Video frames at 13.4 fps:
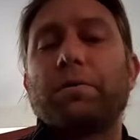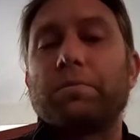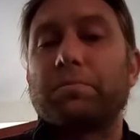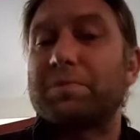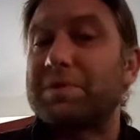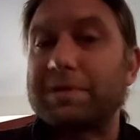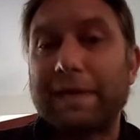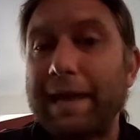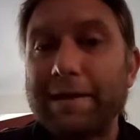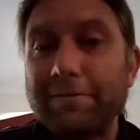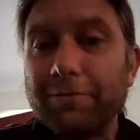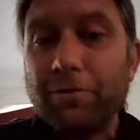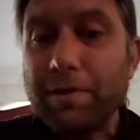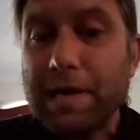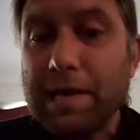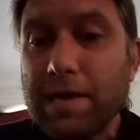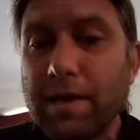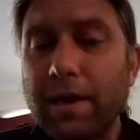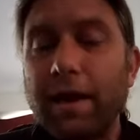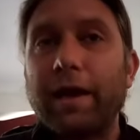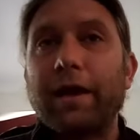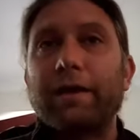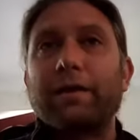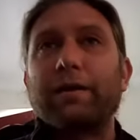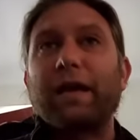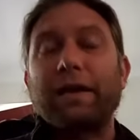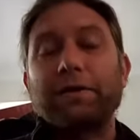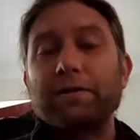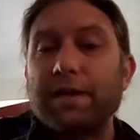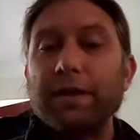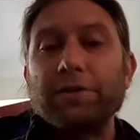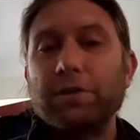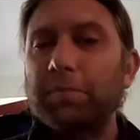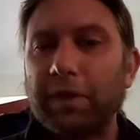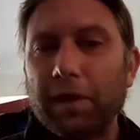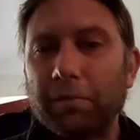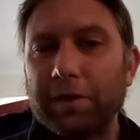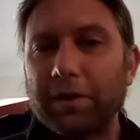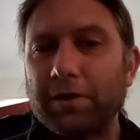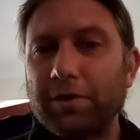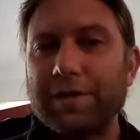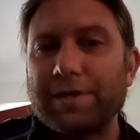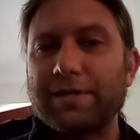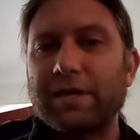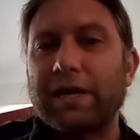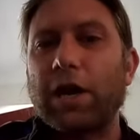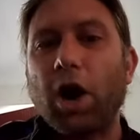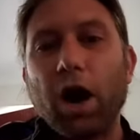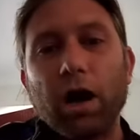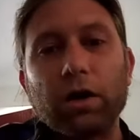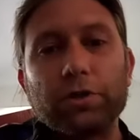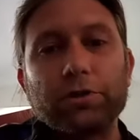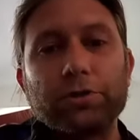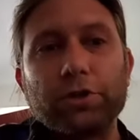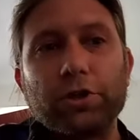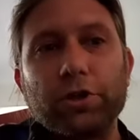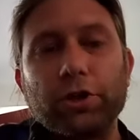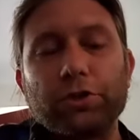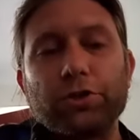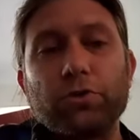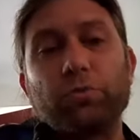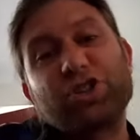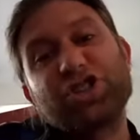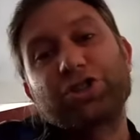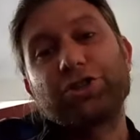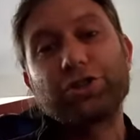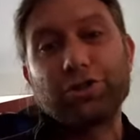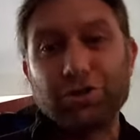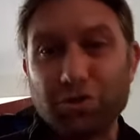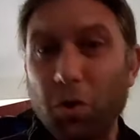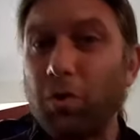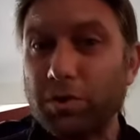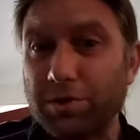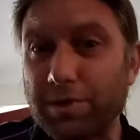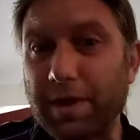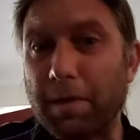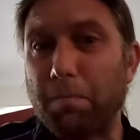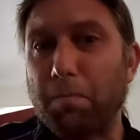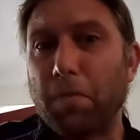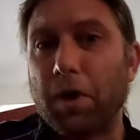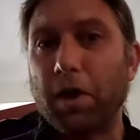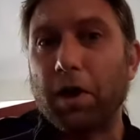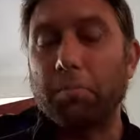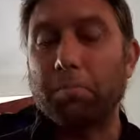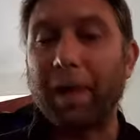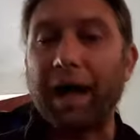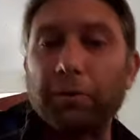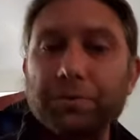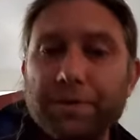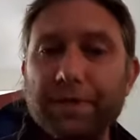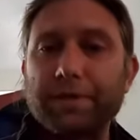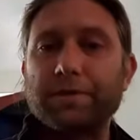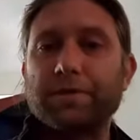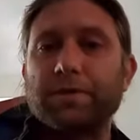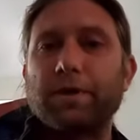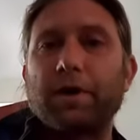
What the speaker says: slavery, and it's actually becoming increasingly hard to talk to them about it.